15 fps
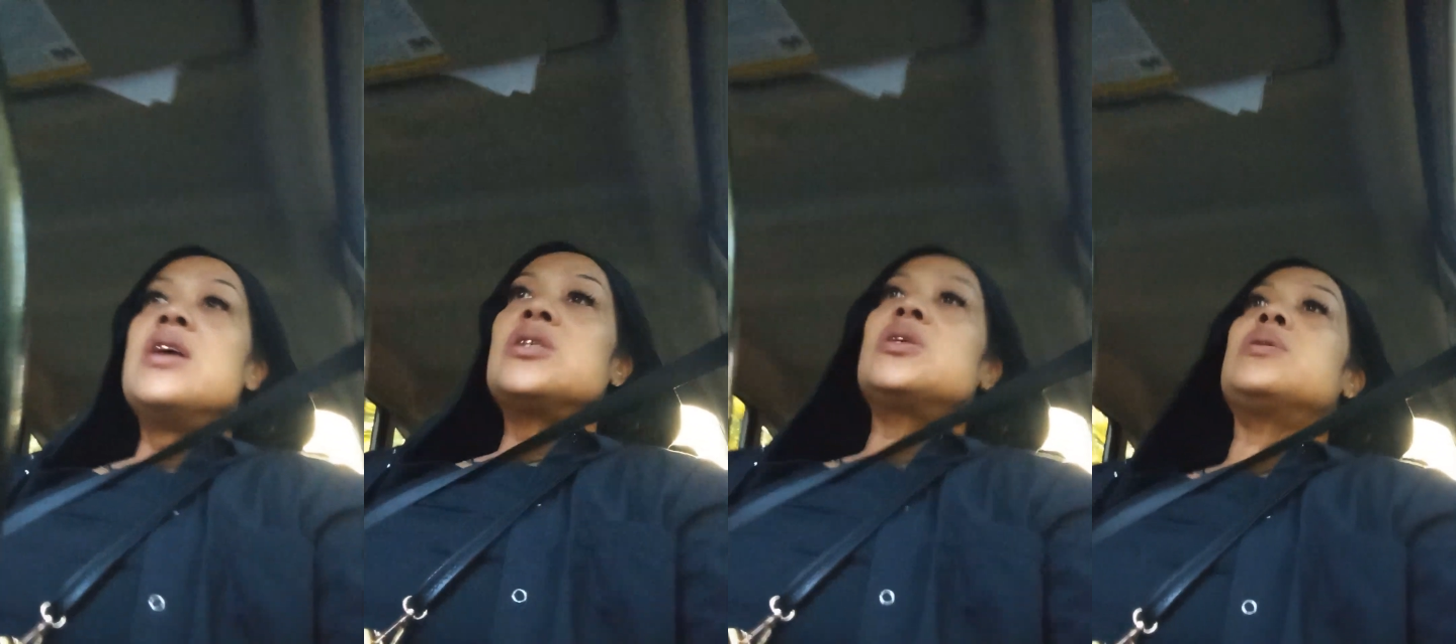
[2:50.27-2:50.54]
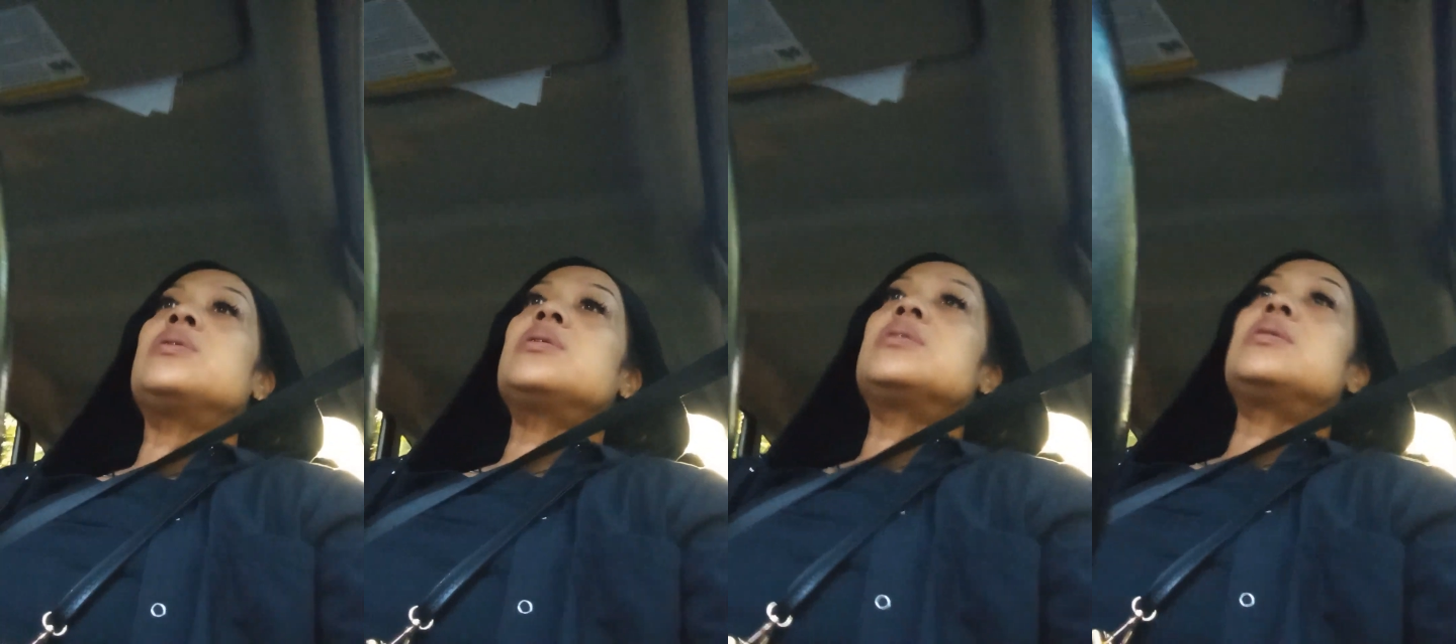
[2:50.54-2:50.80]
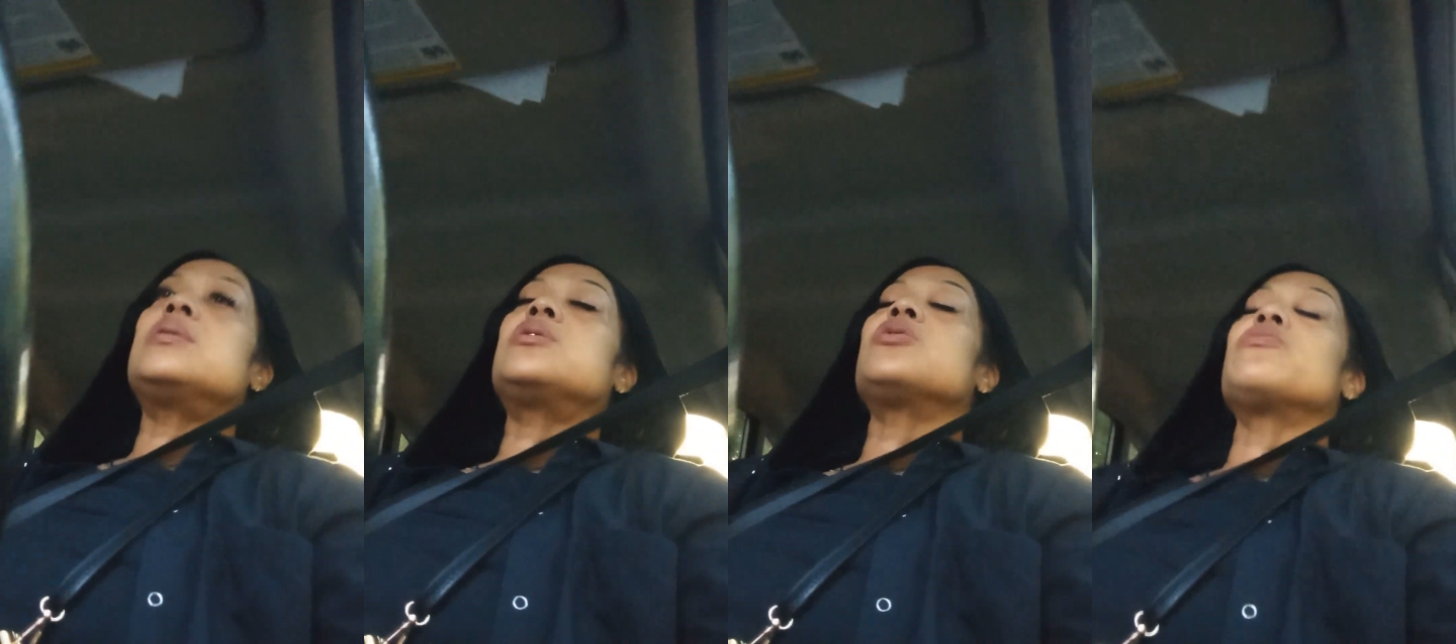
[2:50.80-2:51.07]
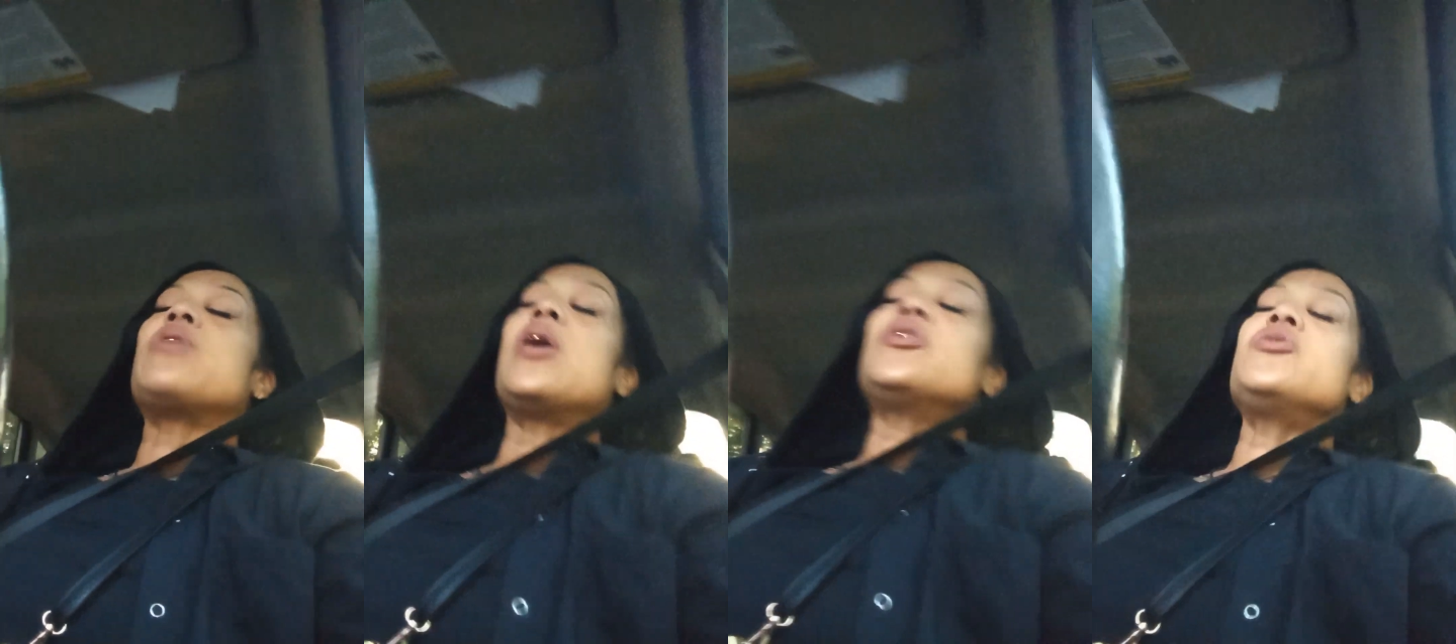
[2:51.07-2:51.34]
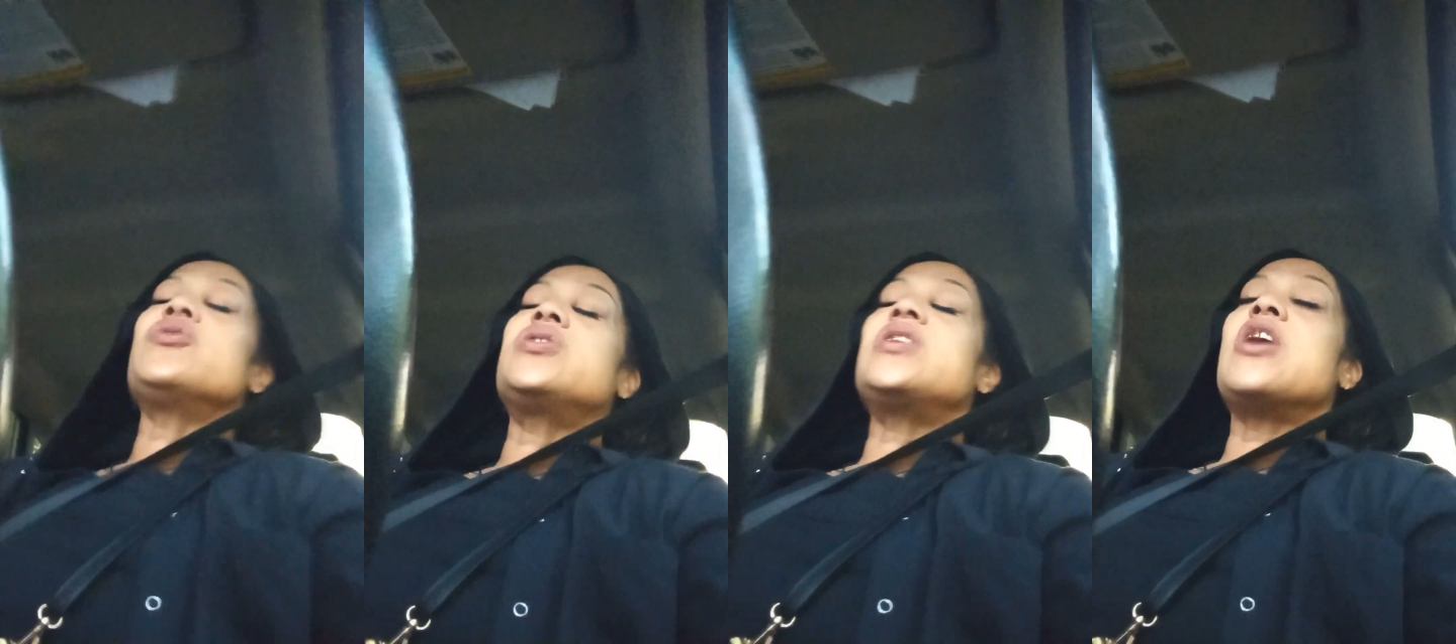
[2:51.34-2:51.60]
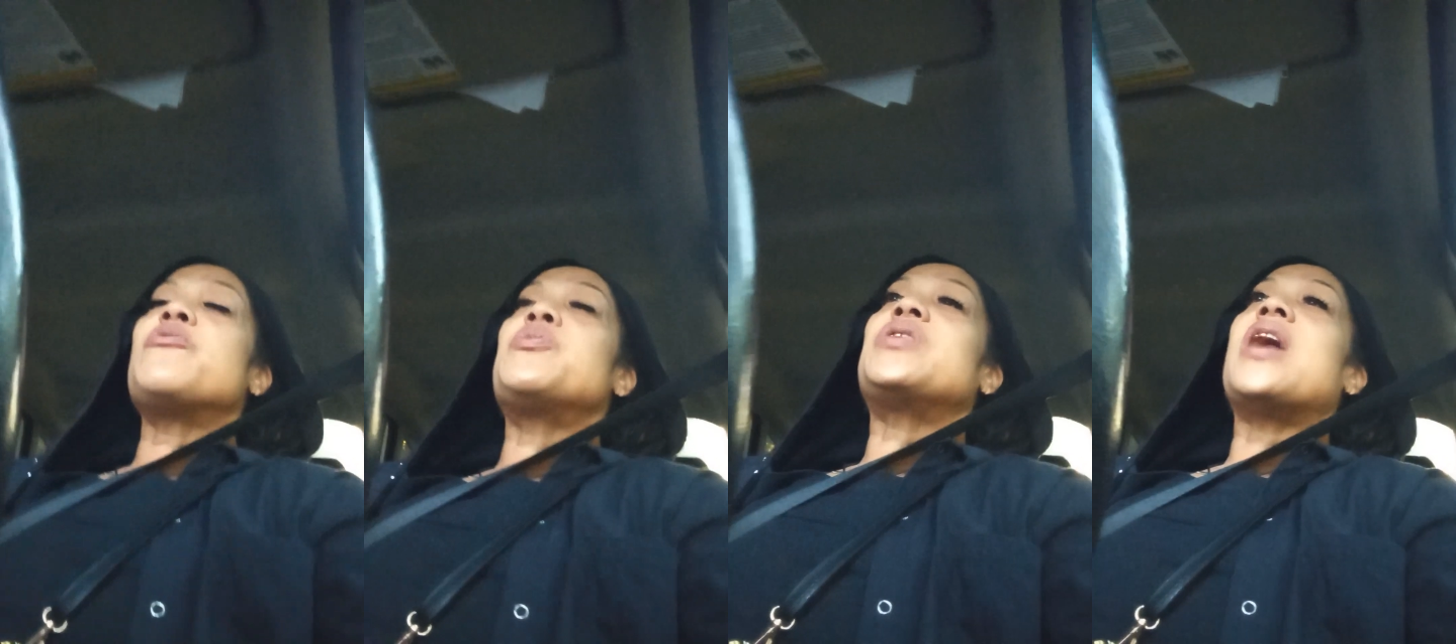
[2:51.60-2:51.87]
Surround
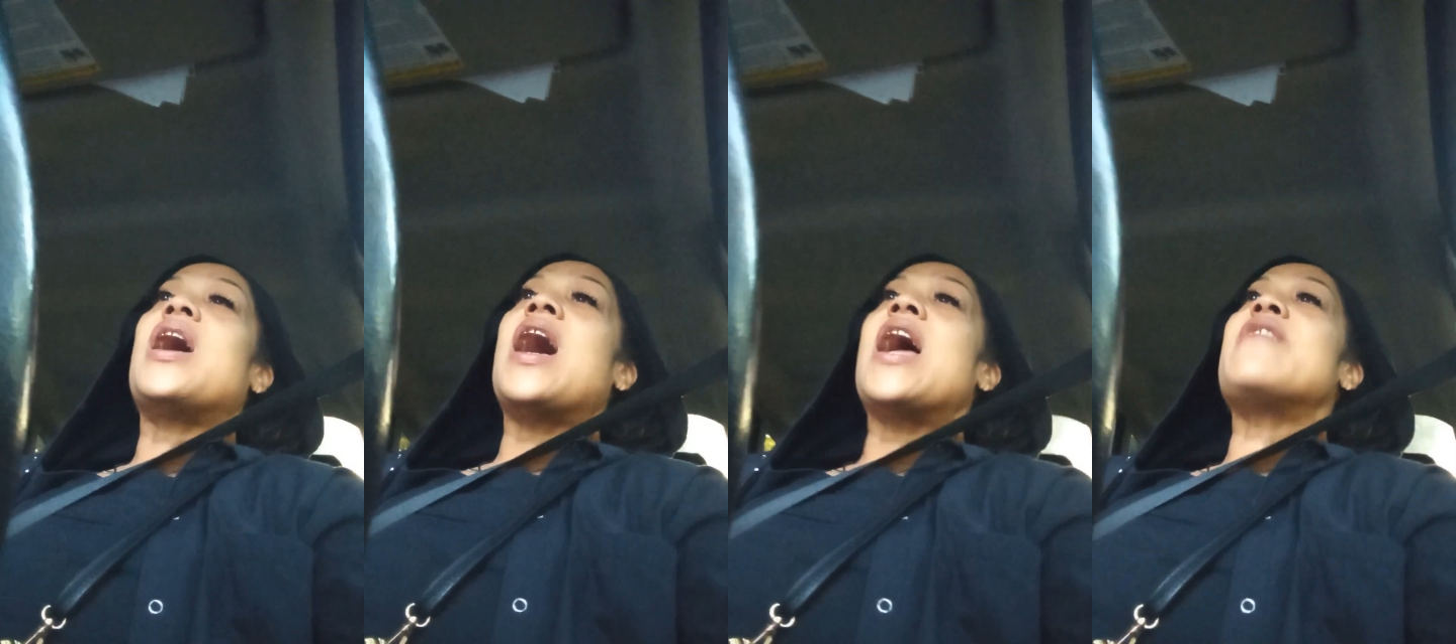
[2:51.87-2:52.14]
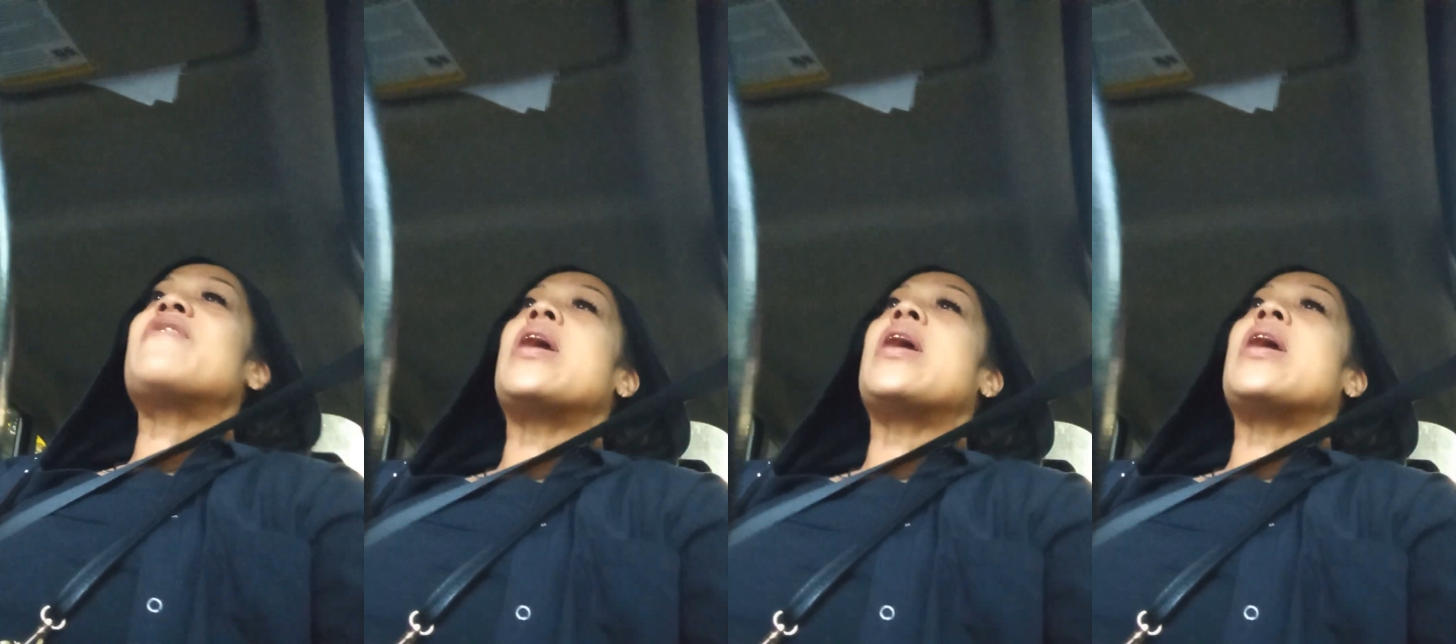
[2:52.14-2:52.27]
yourself with high